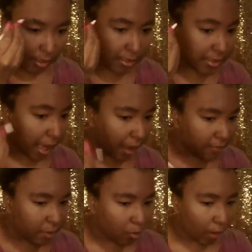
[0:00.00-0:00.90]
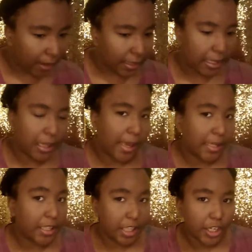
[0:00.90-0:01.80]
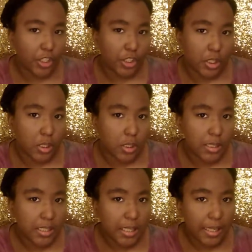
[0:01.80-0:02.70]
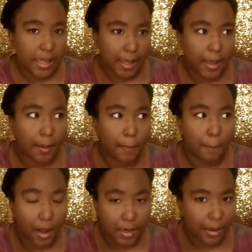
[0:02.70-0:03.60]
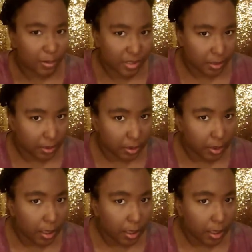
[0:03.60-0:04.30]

Because I've been waiting like years to get my nails done.